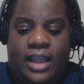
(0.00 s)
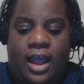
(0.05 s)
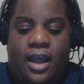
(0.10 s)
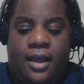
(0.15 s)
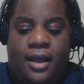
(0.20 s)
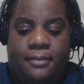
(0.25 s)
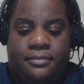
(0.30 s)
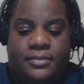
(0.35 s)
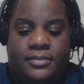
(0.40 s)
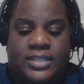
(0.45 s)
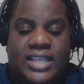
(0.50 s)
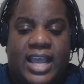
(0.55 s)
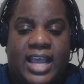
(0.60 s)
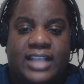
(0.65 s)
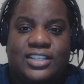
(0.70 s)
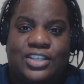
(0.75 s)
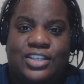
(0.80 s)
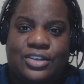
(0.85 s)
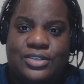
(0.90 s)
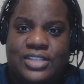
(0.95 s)

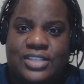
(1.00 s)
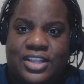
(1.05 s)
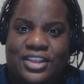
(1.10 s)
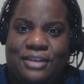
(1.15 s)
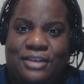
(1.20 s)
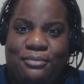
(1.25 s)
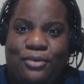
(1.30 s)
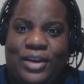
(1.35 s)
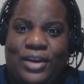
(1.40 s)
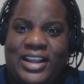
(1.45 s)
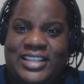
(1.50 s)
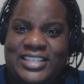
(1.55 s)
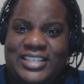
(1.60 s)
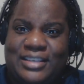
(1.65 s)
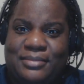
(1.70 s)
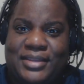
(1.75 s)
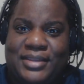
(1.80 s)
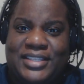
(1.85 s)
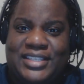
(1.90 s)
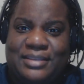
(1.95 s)
tattoos, and they're more
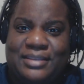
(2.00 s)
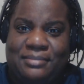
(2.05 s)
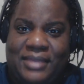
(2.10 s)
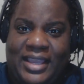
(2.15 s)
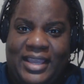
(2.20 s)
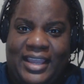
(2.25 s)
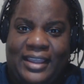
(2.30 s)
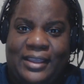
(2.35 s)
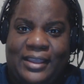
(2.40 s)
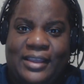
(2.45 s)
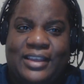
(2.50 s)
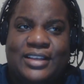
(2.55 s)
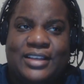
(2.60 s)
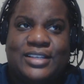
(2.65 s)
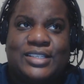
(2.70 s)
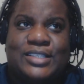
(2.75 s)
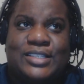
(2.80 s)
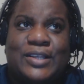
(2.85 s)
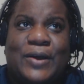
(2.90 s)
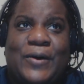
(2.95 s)
intimate to me.
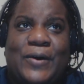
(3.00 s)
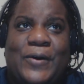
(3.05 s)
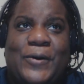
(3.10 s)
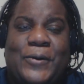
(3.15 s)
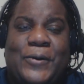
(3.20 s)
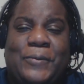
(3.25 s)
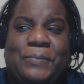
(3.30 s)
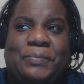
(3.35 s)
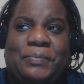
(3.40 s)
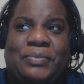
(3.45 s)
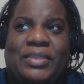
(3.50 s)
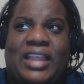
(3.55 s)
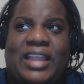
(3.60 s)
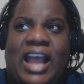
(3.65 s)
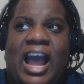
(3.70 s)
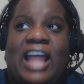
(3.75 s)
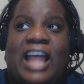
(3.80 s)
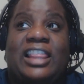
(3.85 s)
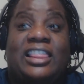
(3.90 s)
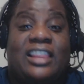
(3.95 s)
So
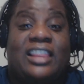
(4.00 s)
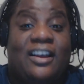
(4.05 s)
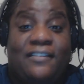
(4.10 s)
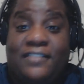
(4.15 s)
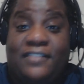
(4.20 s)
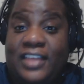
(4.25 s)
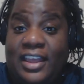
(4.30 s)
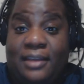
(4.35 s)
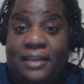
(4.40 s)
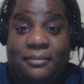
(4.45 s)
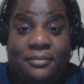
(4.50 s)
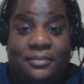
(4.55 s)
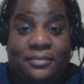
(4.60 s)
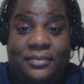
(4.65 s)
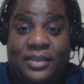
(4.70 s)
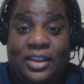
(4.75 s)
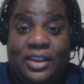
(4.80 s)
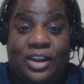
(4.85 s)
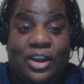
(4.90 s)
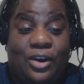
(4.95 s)
I love them,
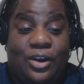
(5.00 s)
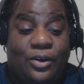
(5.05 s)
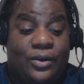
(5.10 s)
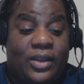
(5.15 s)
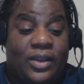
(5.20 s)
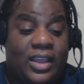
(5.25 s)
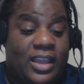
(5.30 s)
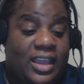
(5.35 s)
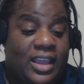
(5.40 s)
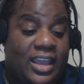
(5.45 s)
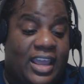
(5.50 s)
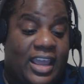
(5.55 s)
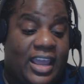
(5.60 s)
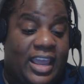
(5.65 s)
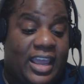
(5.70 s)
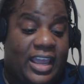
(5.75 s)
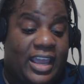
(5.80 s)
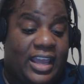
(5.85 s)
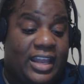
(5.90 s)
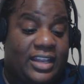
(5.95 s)

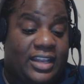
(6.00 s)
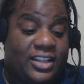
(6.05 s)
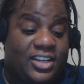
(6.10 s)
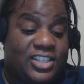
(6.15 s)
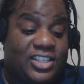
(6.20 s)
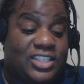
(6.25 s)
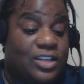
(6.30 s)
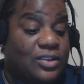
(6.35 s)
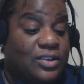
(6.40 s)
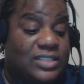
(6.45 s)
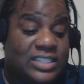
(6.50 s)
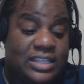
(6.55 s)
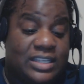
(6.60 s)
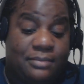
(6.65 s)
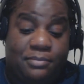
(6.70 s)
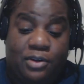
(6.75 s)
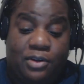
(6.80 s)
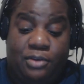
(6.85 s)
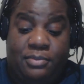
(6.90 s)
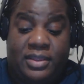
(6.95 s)
and they're so
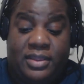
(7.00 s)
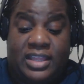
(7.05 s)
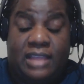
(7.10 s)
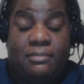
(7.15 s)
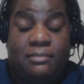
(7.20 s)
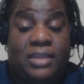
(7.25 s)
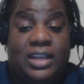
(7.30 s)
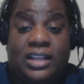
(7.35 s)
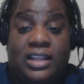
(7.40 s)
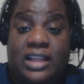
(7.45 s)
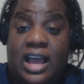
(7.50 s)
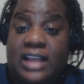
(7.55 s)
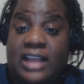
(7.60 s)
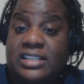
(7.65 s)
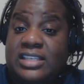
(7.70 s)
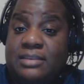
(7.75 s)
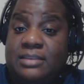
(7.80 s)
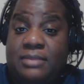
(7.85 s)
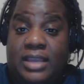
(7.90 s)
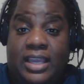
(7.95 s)
simple, but they mean a
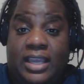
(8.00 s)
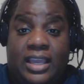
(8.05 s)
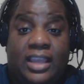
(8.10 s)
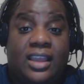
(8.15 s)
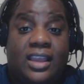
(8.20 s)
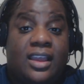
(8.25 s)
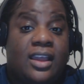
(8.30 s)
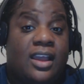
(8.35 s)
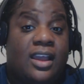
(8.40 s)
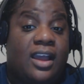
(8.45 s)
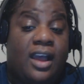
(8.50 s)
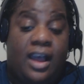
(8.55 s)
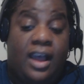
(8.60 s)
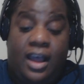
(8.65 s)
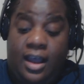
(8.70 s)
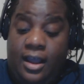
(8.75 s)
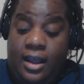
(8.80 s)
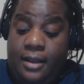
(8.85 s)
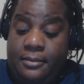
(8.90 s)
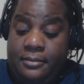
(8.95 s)
lot to me.
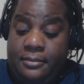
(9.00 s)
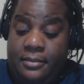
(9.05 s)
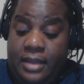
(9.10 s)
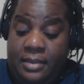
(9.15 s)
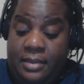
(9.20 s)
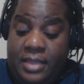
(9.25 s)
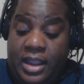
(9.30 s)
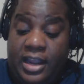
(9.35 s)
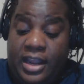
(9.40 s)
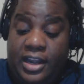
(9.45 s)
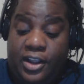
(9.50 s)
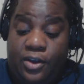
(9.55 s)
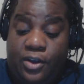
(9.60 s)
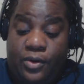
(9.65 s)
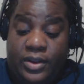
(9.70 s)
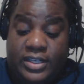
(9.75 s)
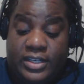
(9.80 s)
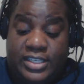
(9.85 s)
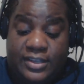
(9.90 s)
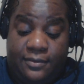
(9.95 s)
I'm not going to
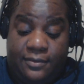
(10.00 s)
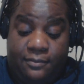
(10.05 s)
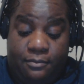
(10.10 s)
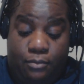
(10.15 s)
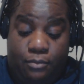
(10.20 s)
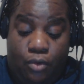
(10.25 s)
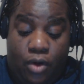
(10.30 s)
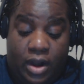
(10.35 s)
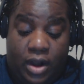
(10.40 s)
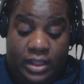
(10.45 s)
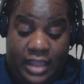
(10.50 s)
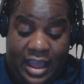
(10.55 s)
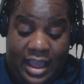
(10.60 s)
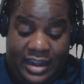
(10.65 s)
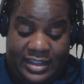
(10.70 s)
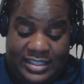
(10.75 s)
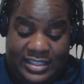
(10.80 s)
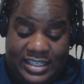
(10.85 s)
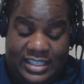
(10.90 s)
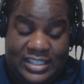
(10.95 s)
go into a
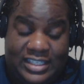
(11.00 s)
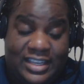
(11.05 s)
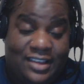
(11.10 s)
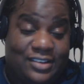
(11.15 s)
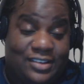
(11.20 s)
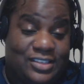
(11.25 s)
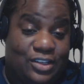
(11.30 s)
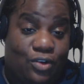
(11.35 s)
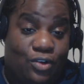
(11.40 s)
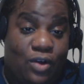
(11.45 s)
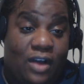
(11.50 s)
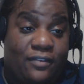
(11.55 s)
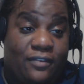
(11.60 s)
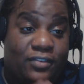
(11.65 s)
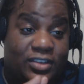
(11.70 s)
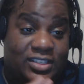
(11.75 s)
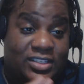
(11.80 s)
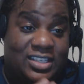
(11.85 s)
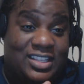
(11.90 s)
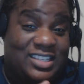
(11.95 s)
lot of details and go
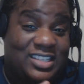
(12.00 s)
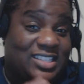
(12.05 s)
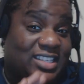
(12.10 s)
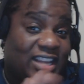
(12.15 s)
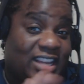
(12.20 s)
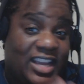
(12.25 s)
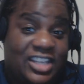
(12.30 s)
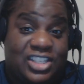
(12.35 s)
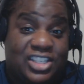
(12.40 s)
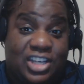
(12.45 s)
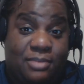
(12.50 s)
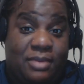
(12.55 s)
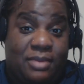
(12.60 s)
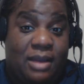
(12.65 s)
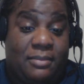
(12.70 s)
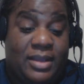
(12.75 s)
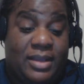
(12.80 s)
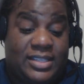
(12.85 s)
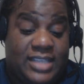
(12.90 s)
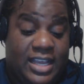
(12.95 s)
off onto this tangent
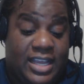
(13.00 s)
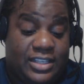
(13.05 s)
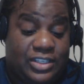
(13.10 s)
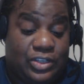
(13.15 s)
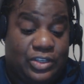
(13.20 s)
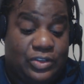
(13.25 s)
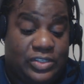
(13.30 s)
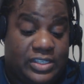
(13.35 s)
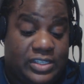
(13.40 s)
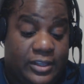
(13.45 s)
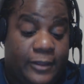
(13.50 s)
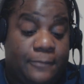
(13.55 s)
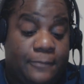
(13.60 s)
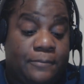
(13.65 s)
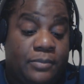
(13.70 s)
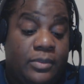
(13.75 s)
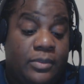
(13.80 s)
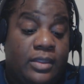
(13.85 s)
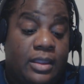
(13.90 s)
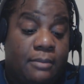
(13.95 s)
about my tattoos,
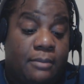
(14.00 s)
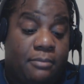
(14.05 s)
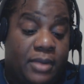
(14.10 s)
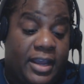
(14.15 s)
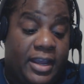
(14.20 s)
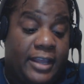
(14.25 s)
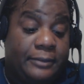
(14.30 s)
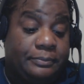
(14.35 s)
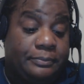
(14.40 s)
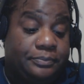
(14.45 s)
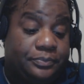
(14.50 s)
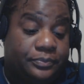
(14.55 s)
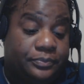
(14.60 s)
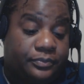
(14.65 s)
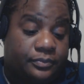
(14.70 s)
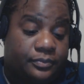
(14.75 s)
but